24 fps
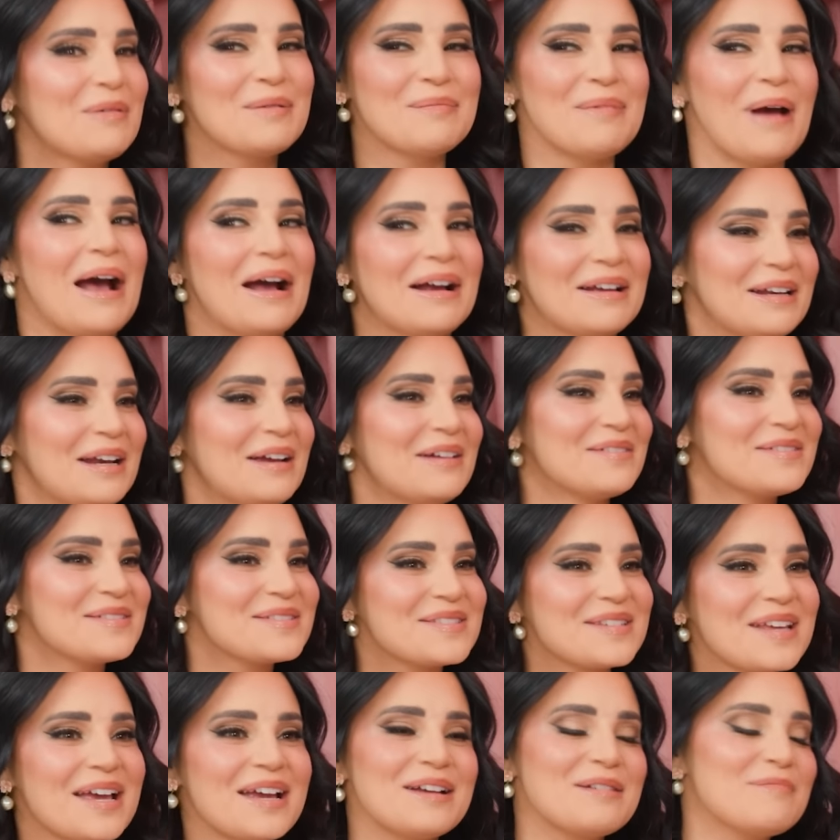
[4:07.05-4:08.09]
me back, and I
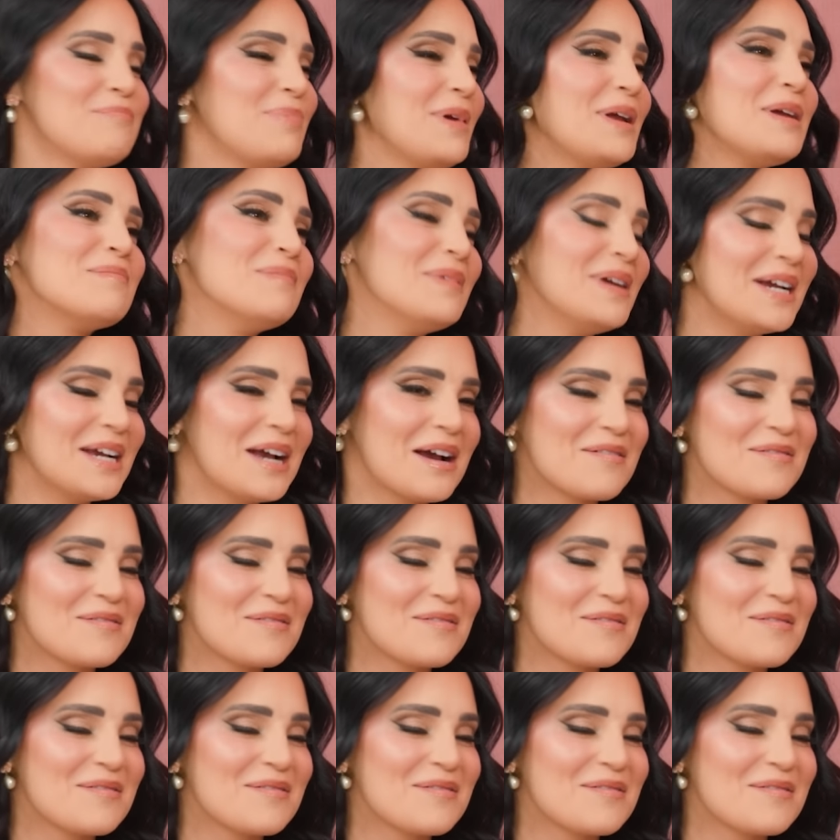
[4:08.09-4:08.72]
was like beaming.